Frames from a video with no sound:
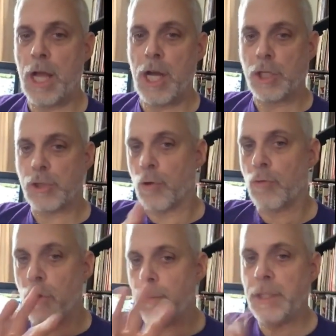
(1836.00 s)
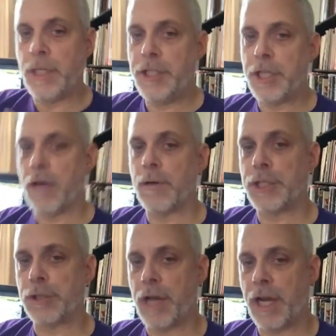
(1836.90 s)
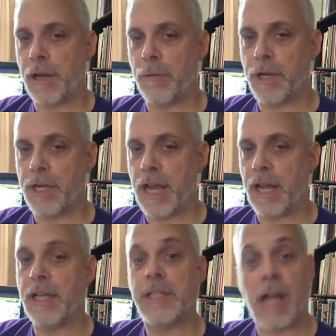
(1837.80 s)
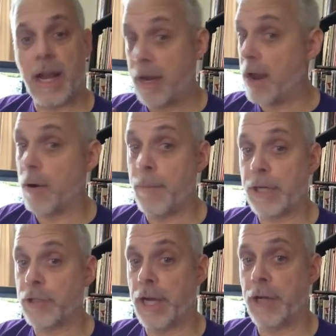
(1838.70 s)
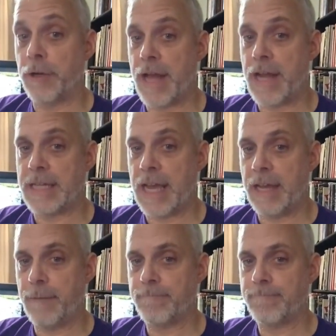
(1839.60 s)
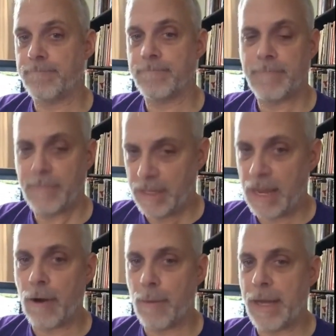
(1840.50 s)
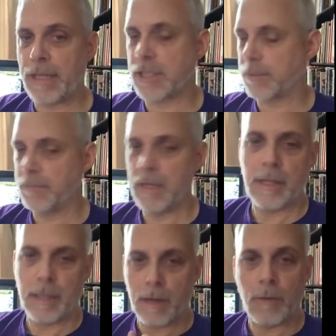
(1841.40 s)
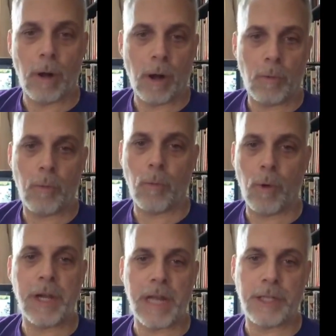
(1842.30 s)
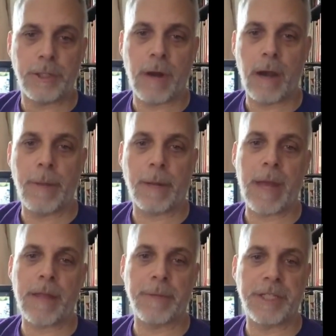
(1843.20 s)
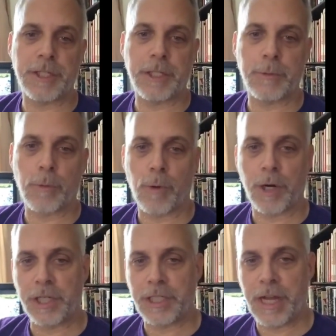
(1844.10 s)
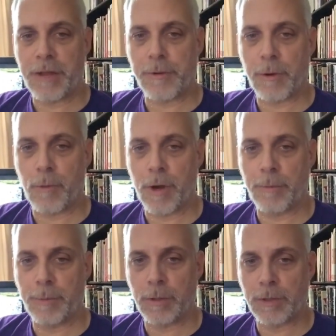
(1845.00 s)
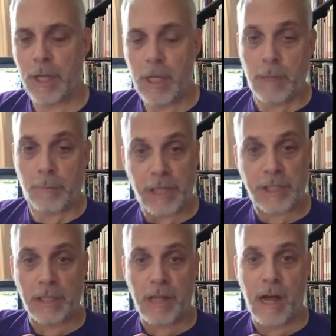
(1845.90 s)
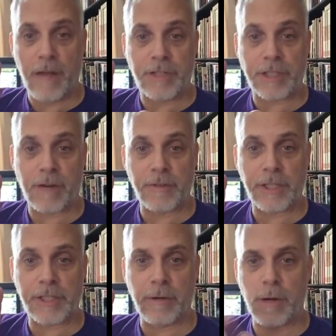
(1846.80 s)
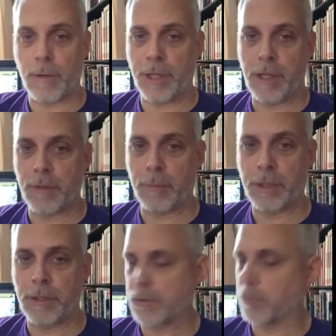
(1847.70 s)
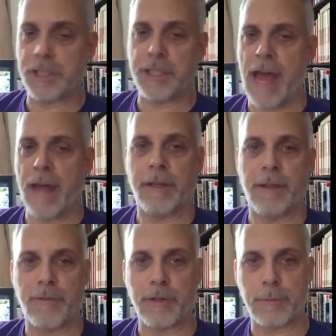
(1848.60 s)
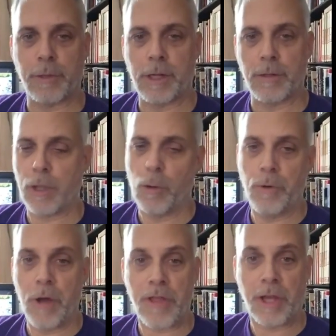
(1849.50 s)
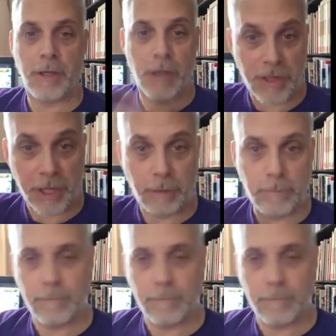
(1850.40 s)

So a Roman legionnaire is training one day, and he's got an Arabic trainer that day. The Arabics. Well, one day 2 Arabic mathematicians were working together, and one of them goes, "Praise Allah, I've discovered the 0." And the other one goes, "What's that?" And the first one goes, "Oh, nothing, nothing."